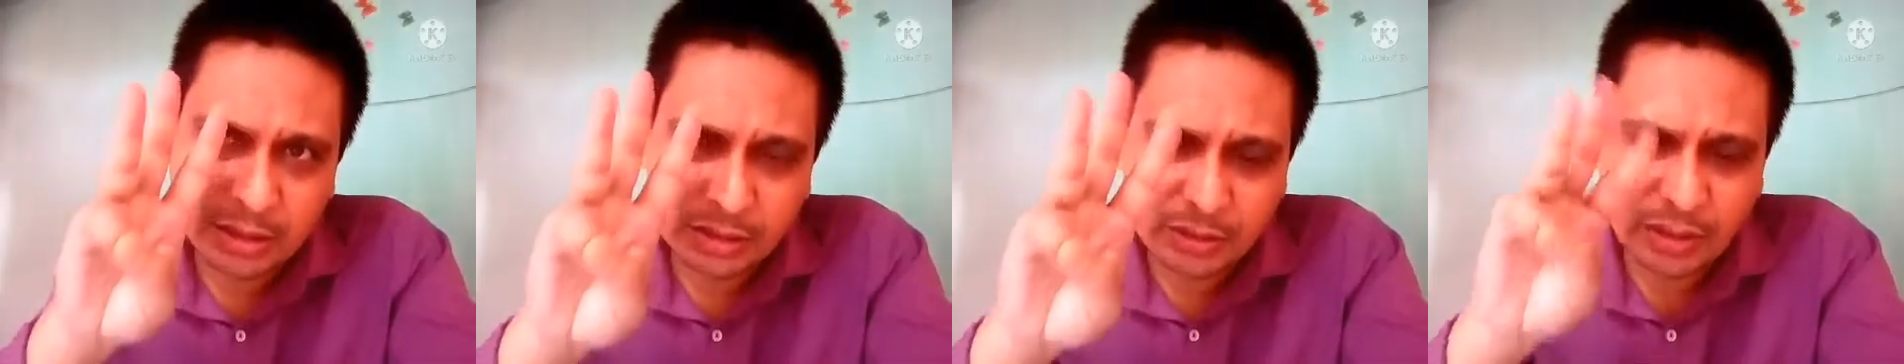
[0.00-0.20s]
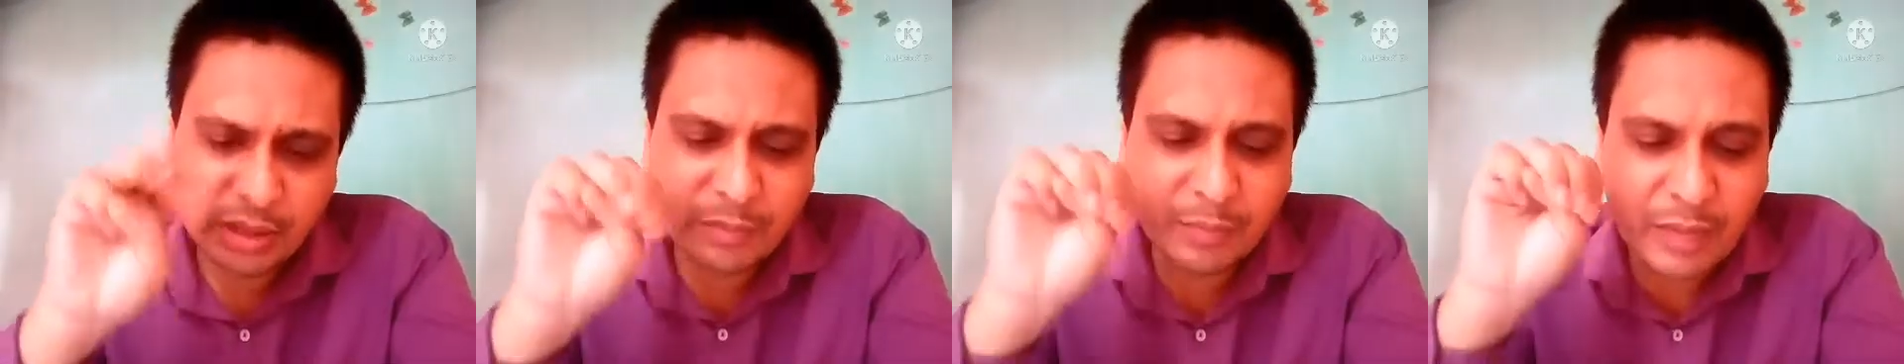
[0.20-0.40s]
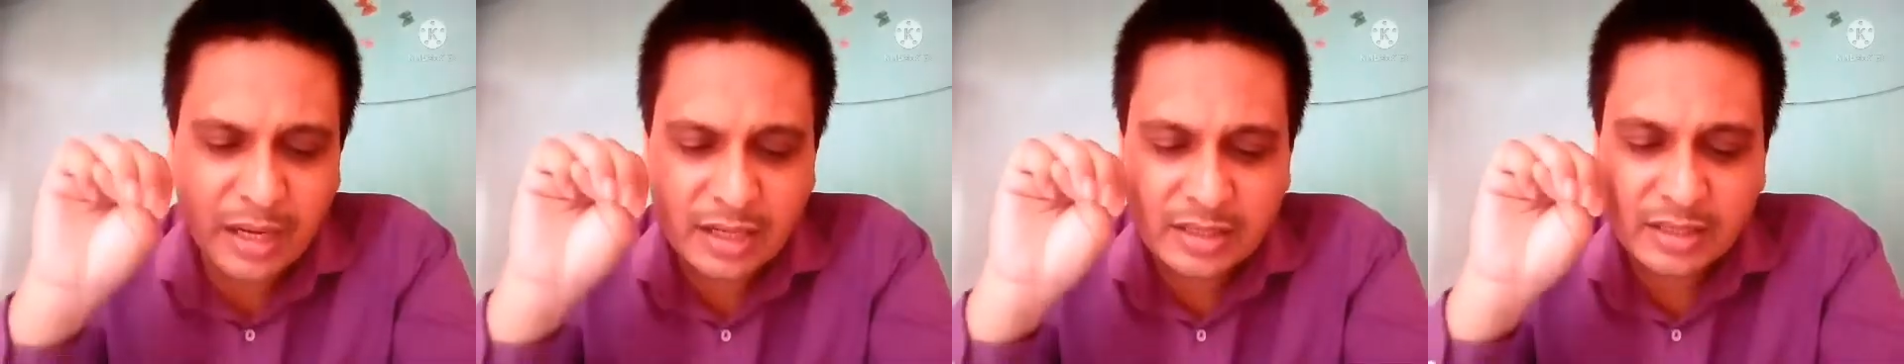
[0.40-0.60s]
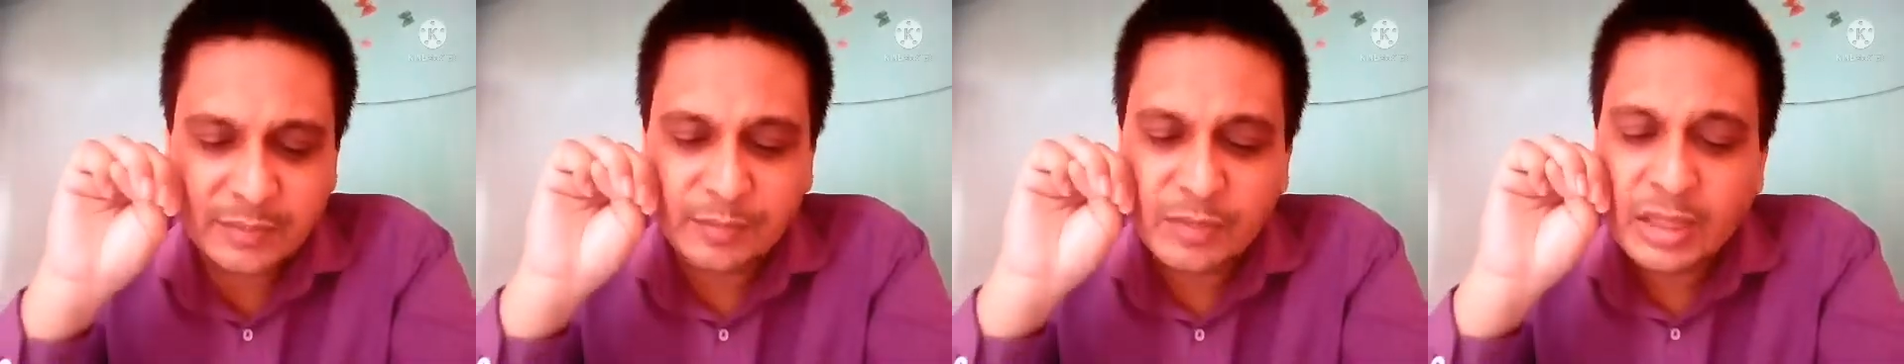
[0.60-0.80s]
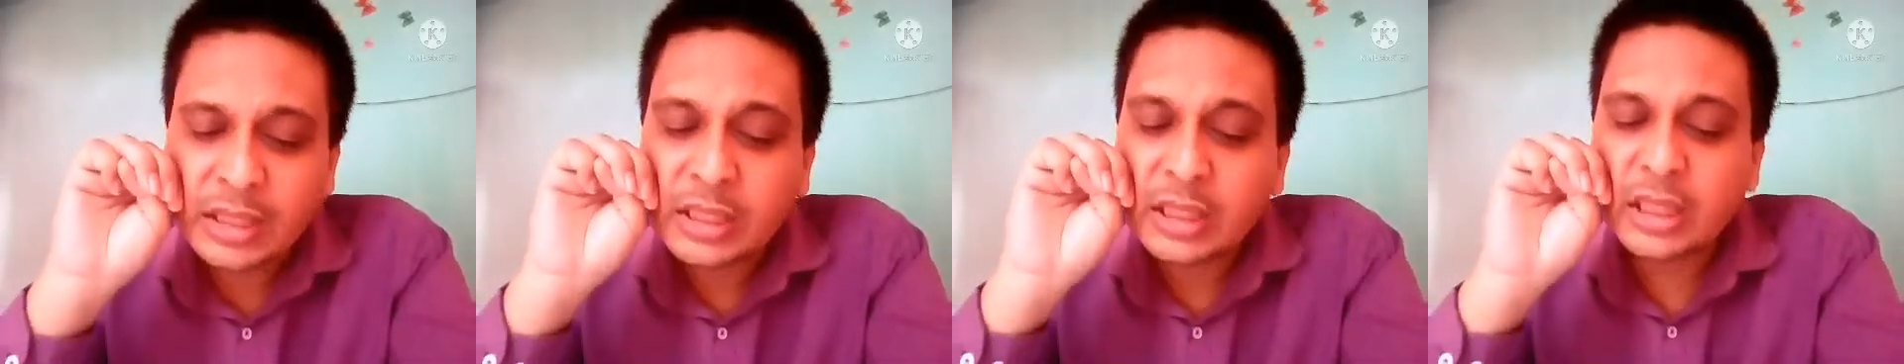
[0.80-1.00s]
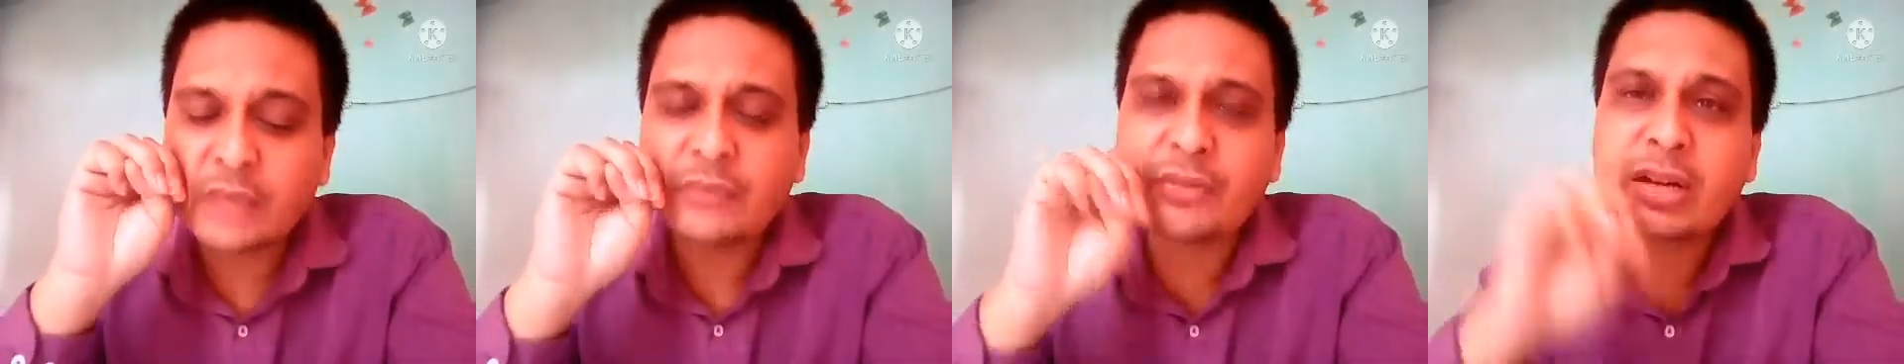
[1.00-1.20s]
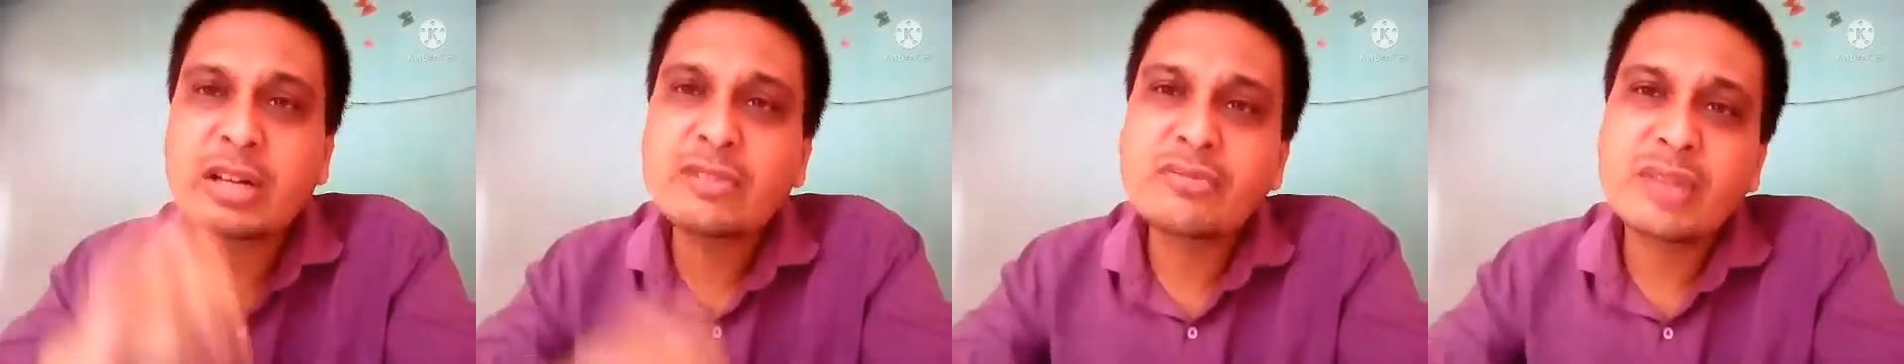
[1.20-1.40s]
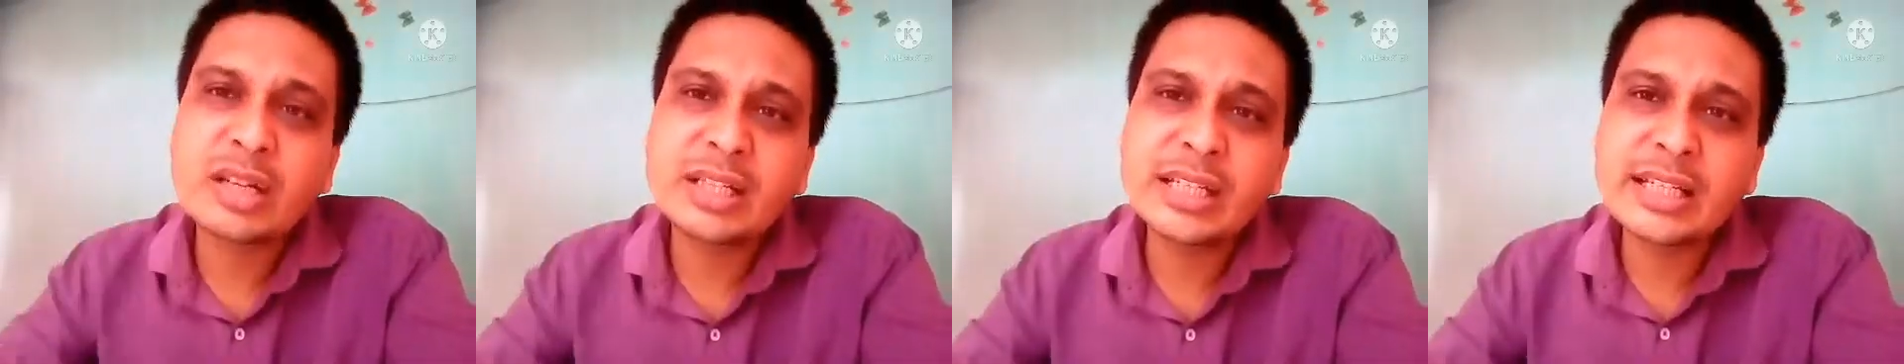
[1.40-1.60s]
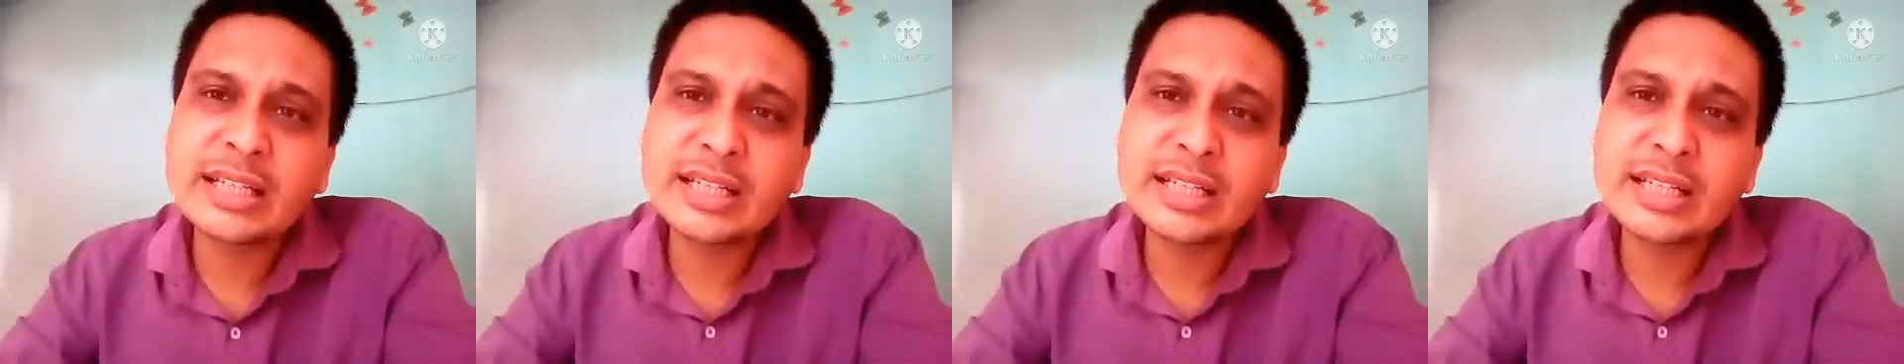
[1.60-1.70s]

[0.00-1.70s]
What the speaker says: The first one